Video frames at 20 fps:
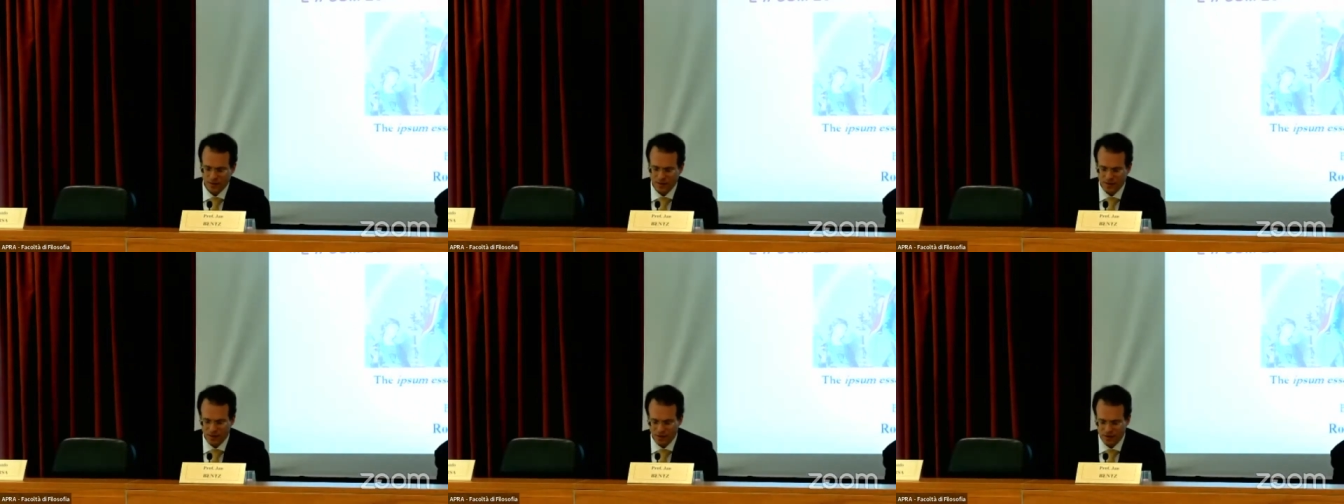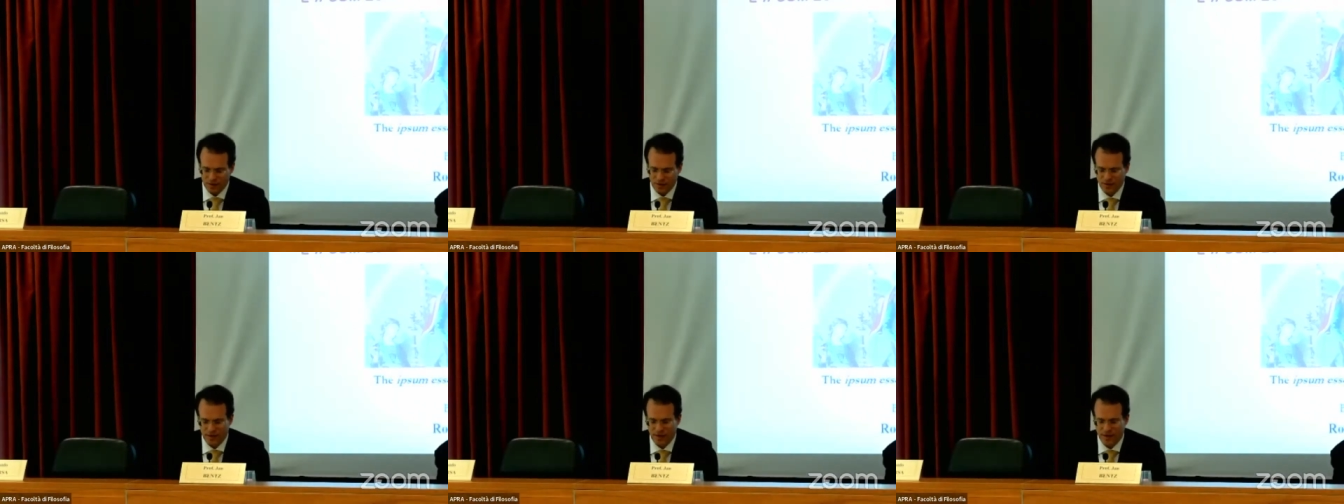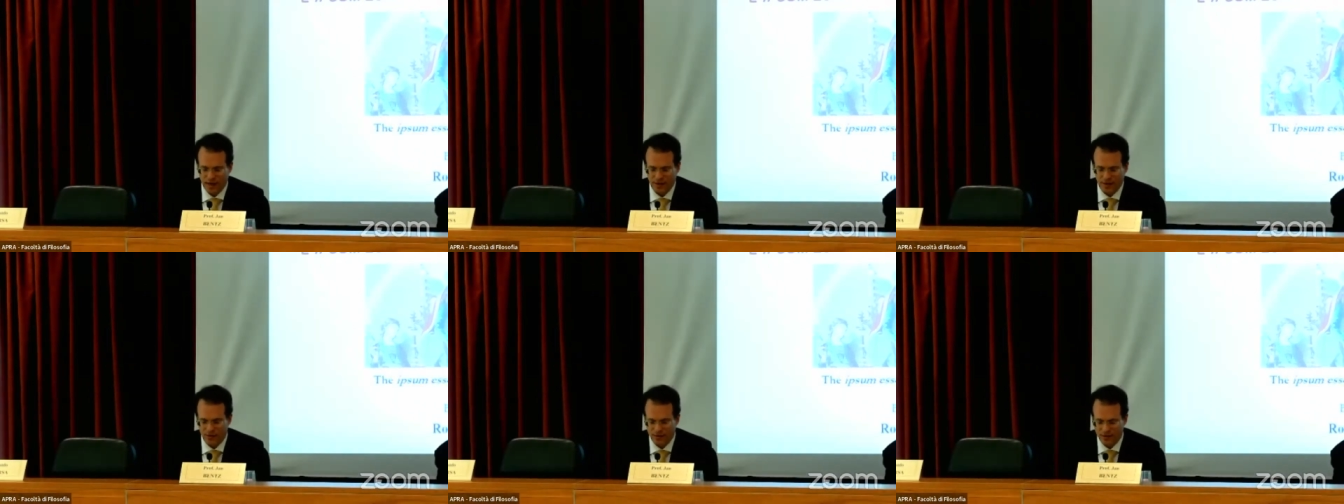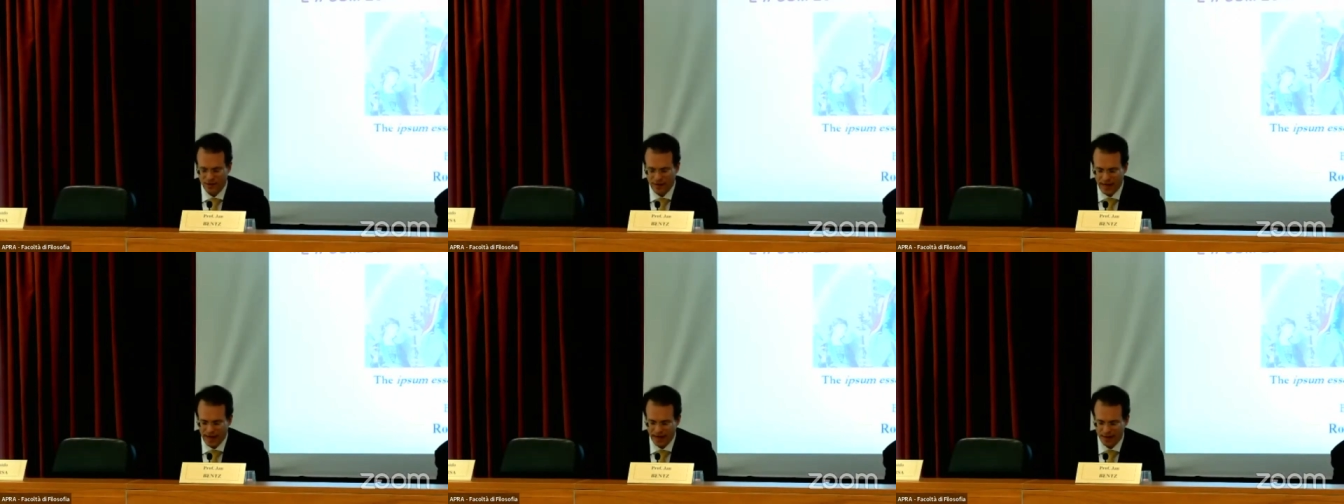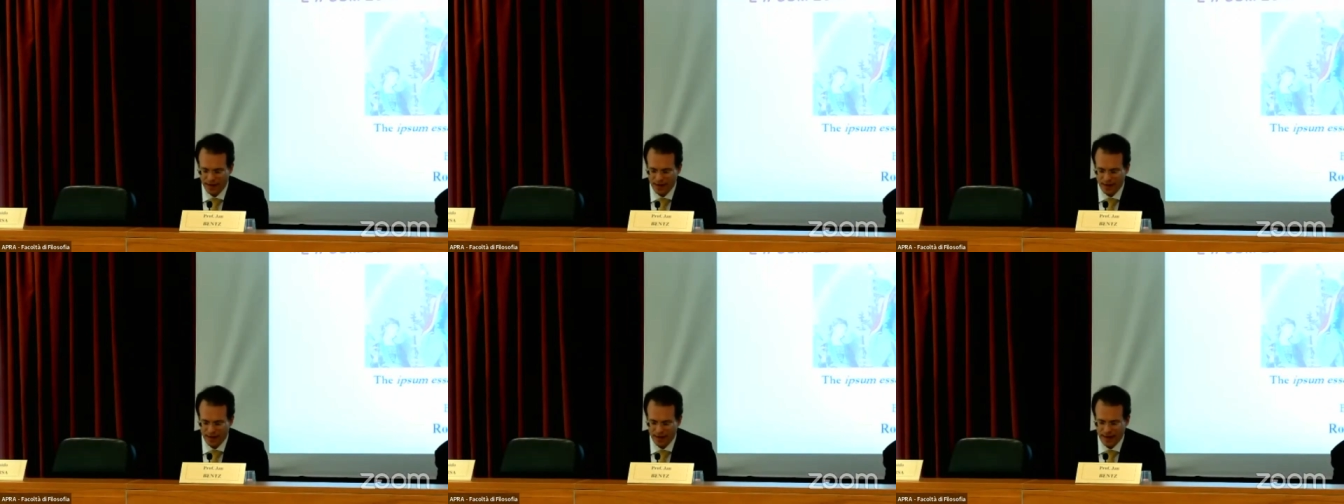consists in
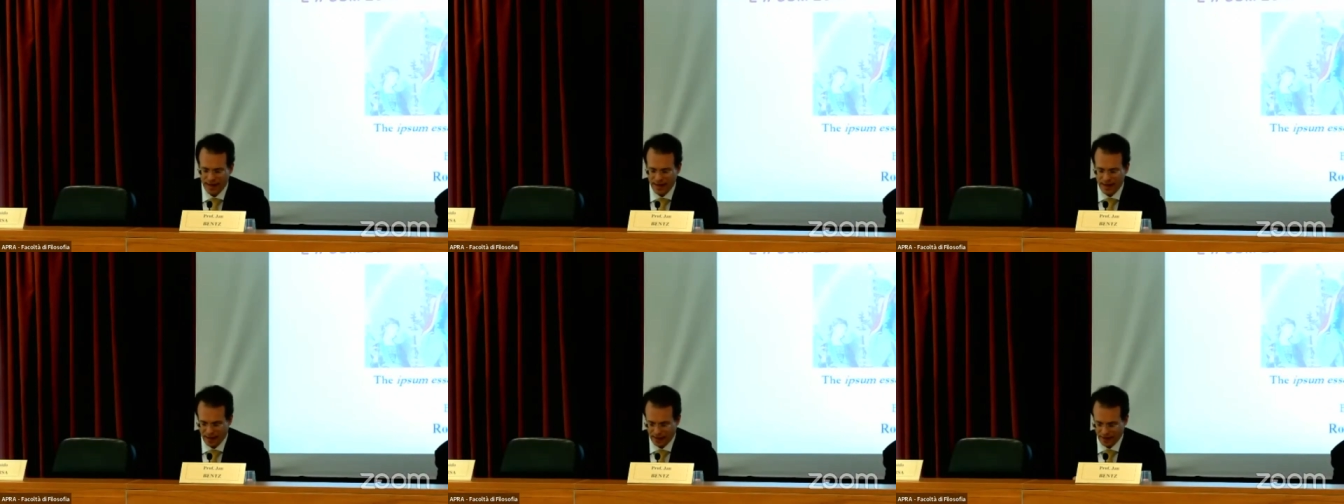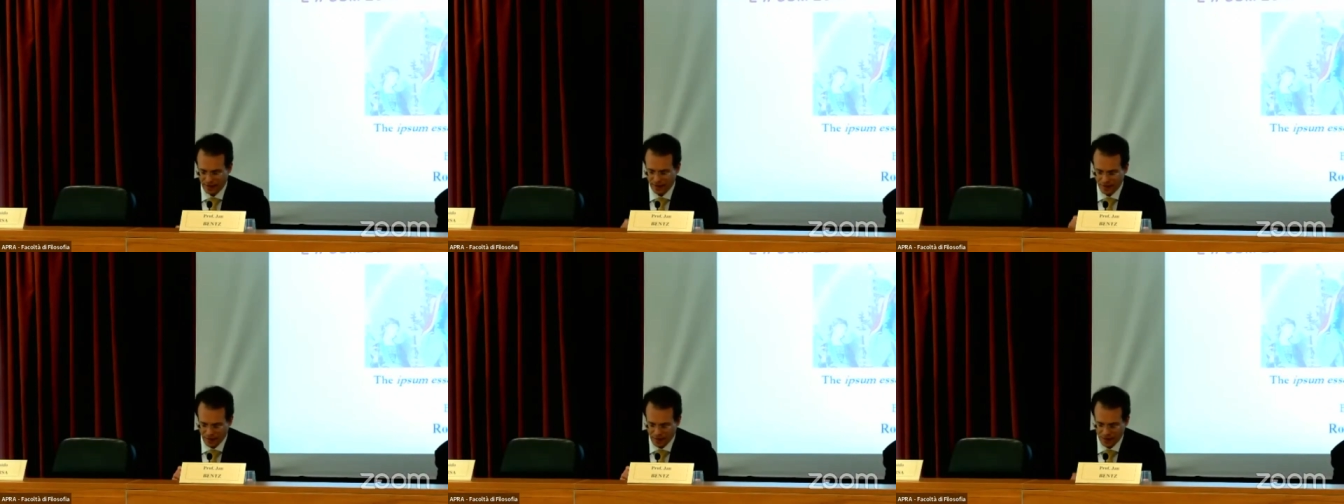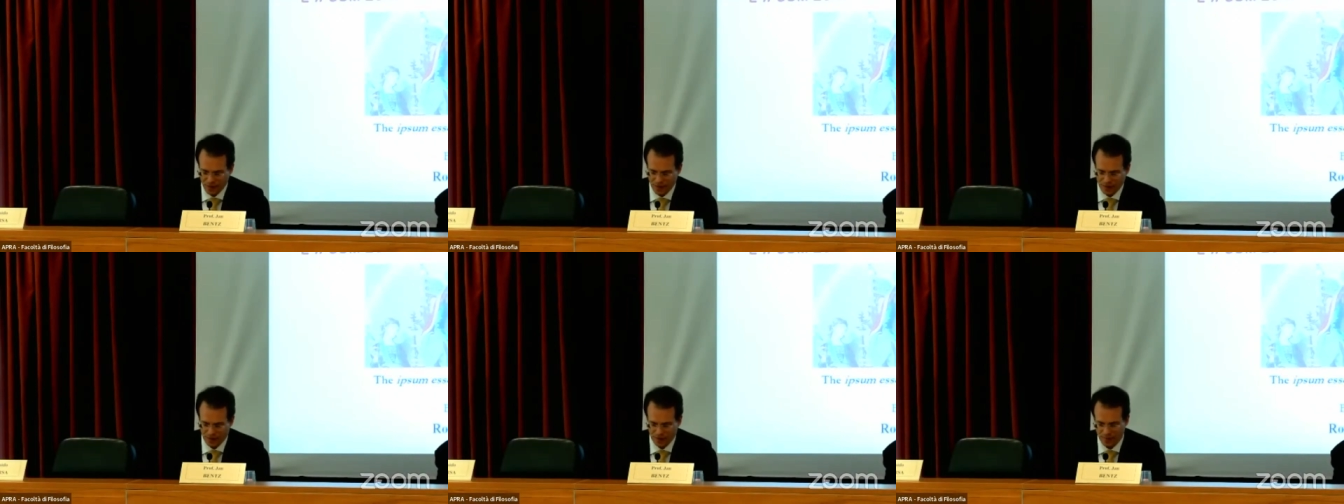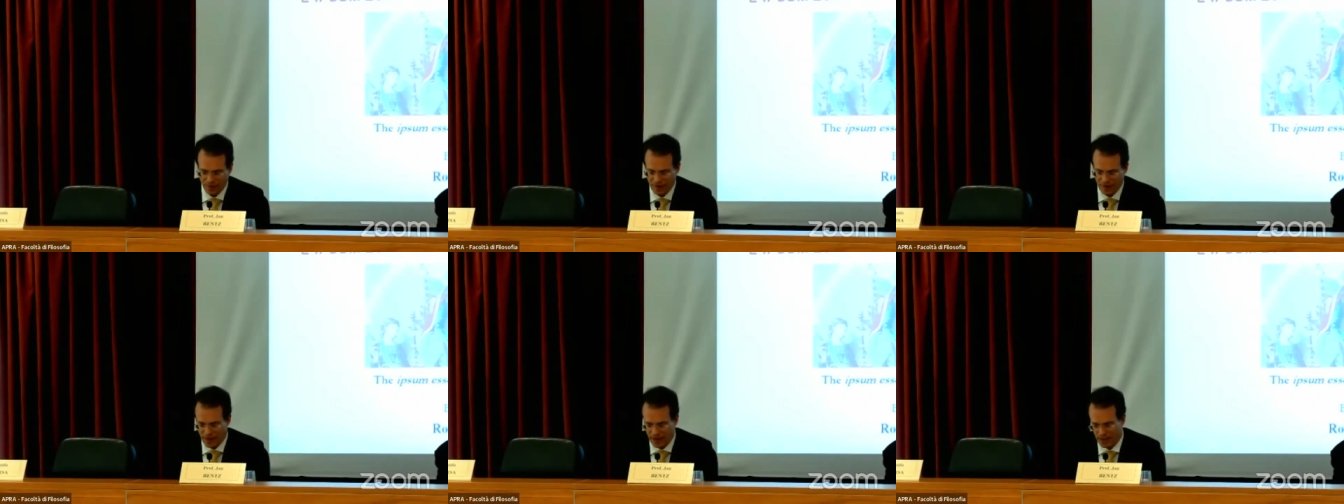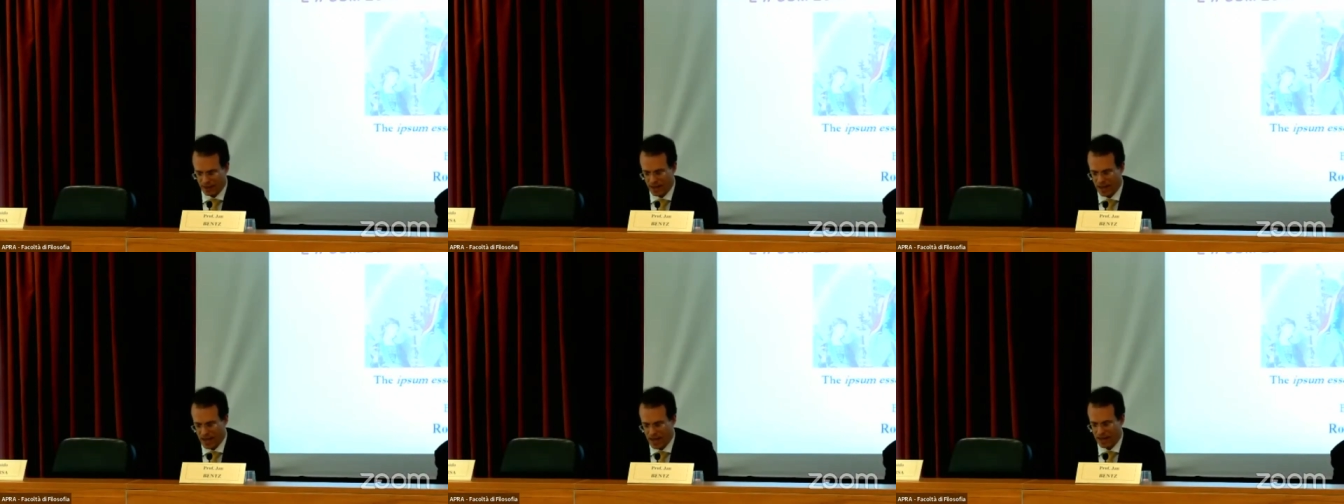understanding ens,
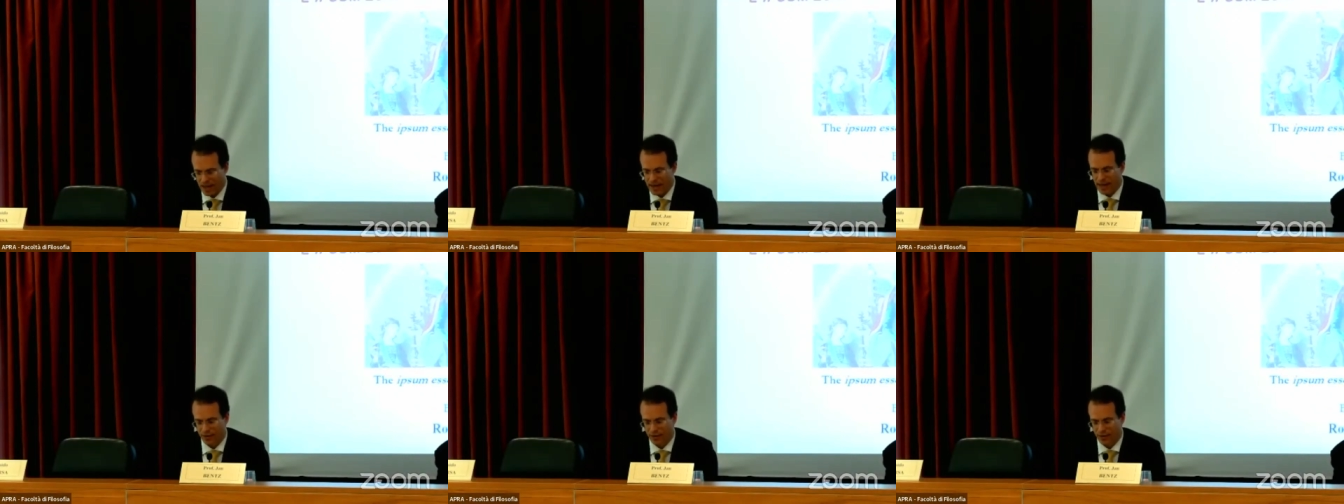being,